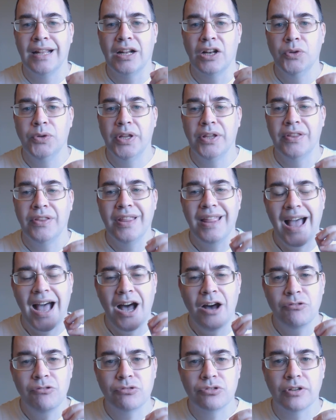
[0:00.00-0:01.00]
including
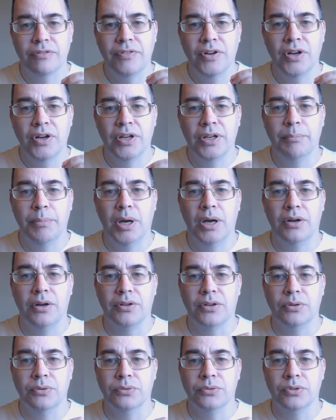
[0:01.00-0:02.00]
ultrafine
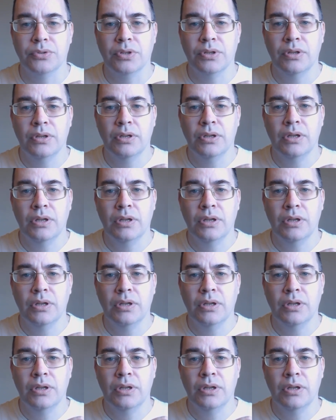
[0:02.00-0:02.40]
particles.